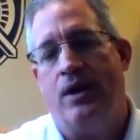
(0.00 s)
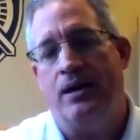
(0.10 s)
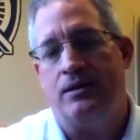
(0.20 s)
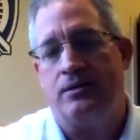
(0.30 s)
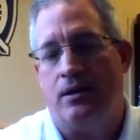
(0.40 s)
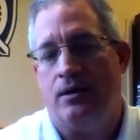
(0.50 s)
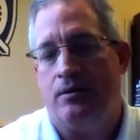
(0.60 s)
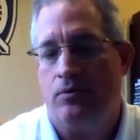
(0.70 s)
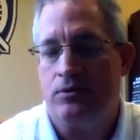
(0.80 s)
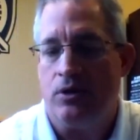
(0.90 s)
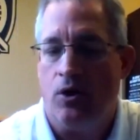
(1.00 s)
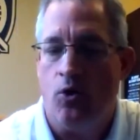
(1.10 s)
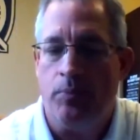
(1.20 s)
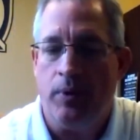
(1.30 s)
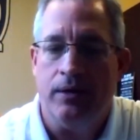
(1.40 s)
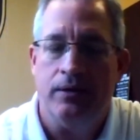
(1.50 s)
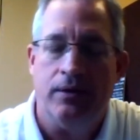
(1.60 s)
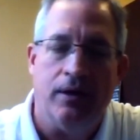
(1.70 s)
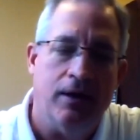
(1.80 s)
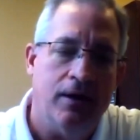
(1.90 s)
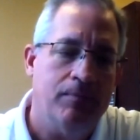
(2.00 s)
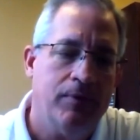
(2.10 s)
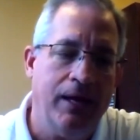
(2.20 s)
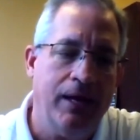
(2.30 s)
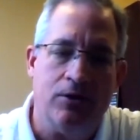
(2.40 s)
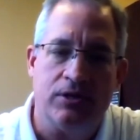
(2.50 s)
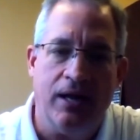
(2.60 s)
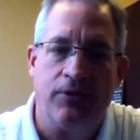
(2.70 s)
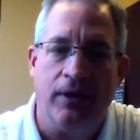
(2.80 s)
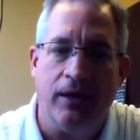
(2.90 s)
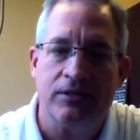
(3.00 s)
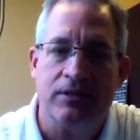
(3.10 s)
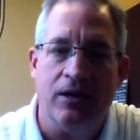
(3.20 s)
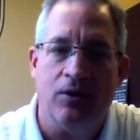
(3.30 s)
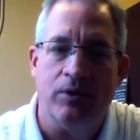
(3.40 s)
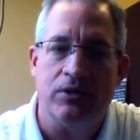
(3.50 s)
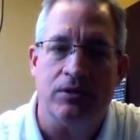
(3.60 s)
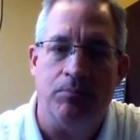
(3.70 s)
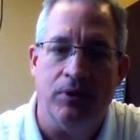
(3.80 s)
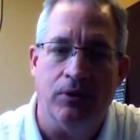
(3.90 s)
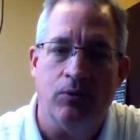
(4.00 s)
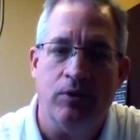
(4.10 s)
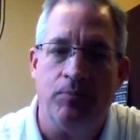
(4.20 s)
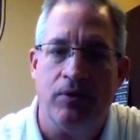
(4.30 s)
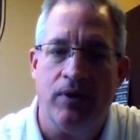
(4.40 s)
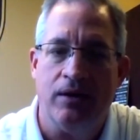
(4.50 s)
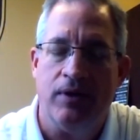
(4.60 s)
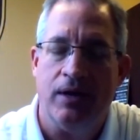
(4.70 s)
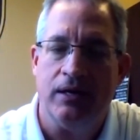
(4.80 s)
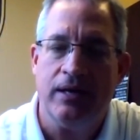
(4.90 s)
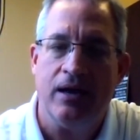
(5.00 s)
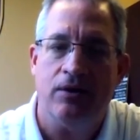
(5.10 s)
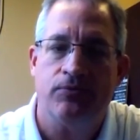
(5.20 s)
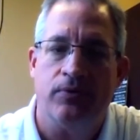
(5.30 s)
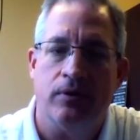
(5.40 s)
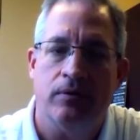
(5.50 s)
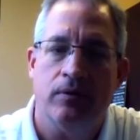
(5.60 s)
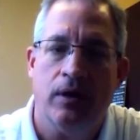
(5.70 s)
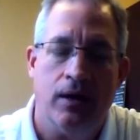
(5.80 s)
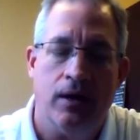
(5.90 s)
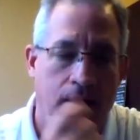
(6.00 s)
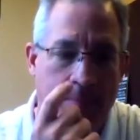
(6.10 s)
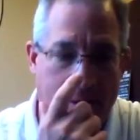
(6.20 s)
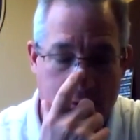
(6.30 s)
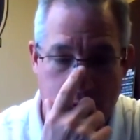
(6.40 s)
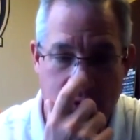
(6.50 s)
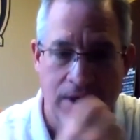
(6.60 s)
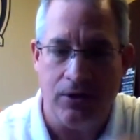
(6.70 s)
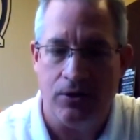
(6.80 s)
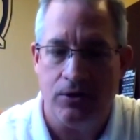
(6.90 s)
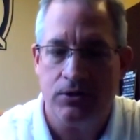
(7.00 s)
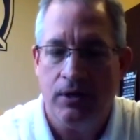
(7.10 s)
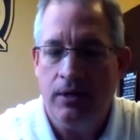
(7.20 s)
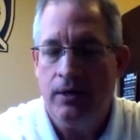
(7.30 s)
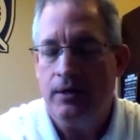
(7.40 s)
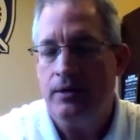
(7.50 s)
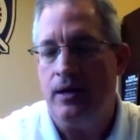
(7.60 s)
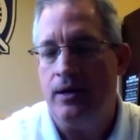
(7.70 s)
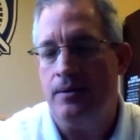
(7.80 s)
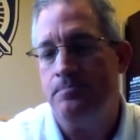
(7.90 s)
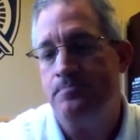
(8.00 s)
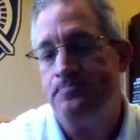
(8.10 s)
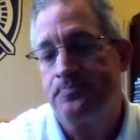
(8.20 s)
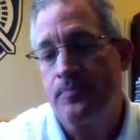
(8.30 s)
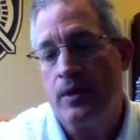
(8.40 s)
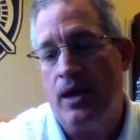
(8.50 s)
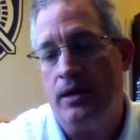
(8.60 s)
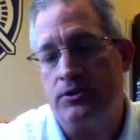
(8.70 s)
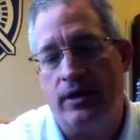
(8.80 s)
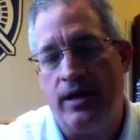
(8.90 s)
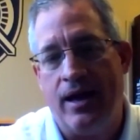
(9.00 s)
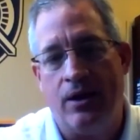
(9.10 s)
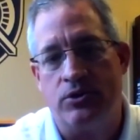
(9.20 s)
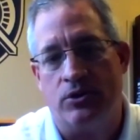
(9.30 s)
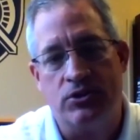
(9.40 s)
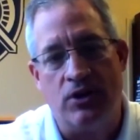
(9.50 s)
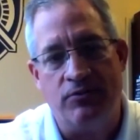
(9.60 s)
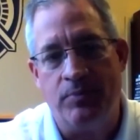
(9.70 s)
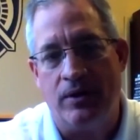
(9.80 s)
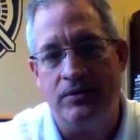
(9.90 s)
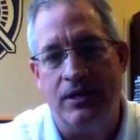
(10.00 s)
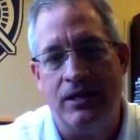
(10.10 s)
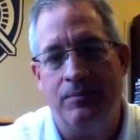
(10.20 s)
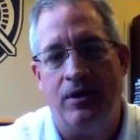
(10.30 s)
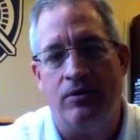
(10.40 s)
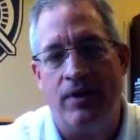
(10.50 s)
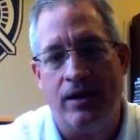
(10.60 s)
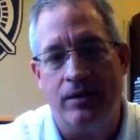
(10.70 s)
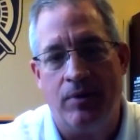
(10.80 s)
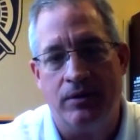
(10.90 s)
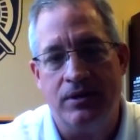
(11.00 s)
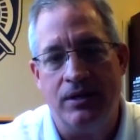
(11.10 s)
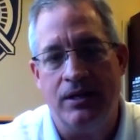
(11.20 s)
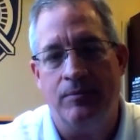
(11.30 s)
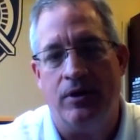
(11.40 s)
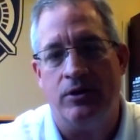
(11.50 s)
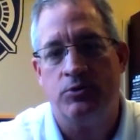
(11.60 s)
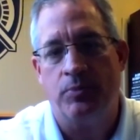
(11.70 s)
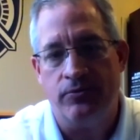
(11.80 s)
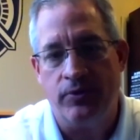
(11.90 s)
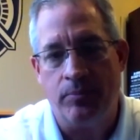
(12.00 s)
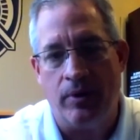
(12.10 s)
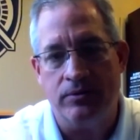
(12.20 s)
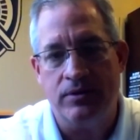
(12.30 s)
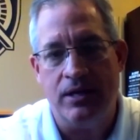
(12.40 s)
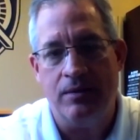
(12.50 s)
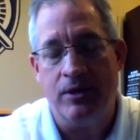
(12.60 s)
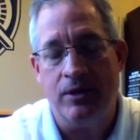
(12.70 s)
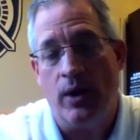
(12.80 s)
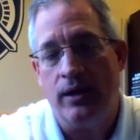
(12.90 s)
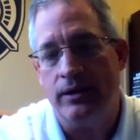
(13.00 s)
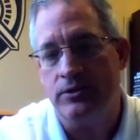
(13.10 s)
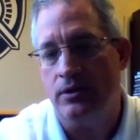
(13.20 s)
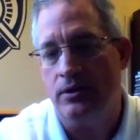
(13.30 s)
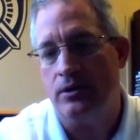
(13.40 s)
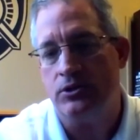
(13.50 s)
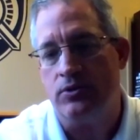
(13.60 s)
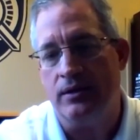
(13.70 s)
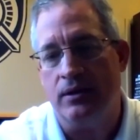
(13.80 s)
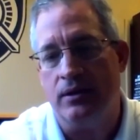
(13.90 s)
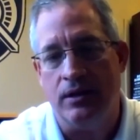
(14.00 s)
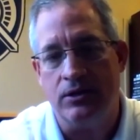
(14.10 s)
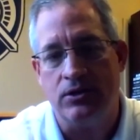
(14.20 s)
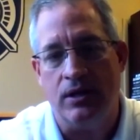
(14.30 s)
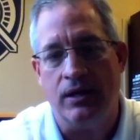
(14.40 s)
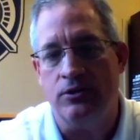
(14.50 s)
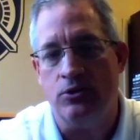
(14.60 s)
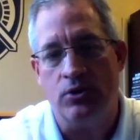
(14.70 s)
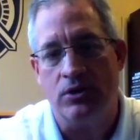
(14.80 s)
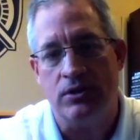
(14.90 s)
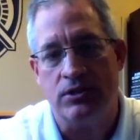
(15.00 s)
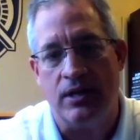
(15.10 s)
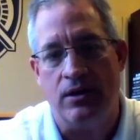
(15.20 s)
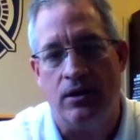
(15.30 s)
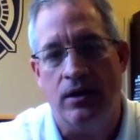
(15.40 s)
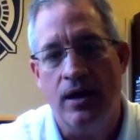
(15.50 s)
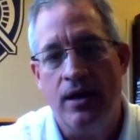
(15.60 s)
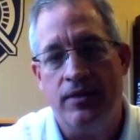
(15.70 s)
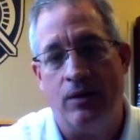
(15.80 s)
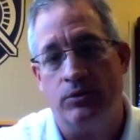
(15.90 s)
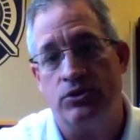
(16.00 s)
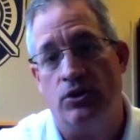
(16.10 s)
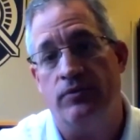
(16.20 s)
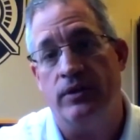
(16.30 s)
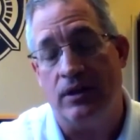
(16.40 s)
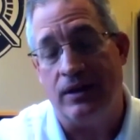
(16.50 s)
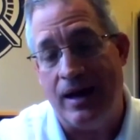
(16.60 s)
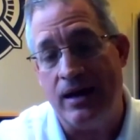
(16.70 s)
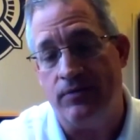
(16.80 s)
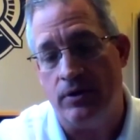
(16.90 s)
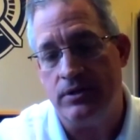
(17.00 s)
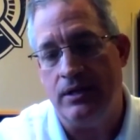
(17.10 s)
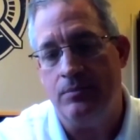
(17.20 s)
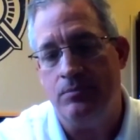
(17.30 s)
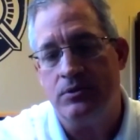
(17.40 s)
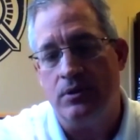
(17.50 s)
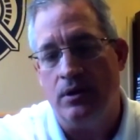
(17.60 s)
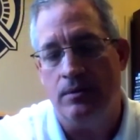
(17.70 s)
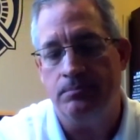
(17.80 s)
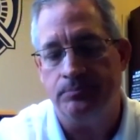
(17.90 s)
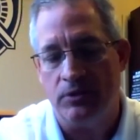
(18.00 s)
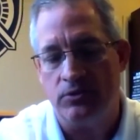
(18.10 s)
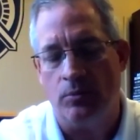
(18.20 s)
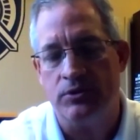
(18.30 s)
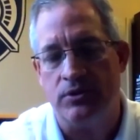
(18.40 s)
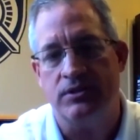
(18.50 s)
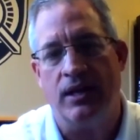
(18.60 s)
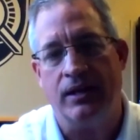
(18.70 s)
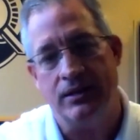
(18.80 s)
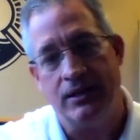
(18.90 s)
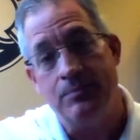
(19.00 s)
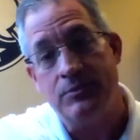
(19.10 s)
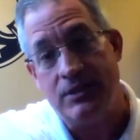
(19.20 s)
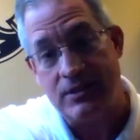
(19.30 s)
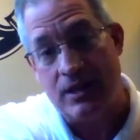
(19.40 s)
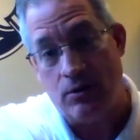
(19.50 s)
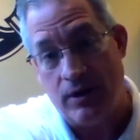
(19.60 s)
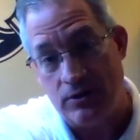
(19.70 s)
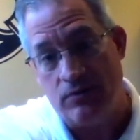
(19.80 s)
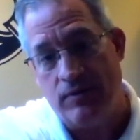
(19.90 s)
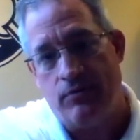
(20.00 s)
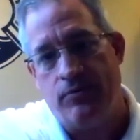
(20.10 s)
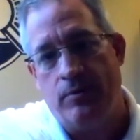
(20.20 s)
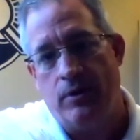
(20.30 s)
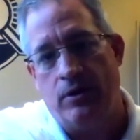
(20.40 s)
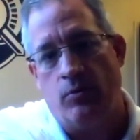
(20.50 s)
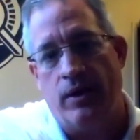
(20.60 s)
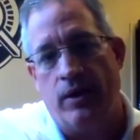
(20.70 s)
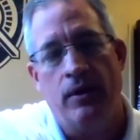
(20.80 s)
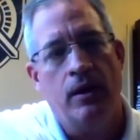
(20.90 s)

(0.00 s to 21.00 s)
ready to to open um, the Anderson Athletic Center, which is a building we've been renovating now for uh, about two years. Um, and it's going to house our softball team and our volleyball team and our sprint football team, as well as a, a strength and conditioning and nutrition center that will service a lot of our teams. Um, it's almost a second Kimsey Center that you're very familiar with, yeah.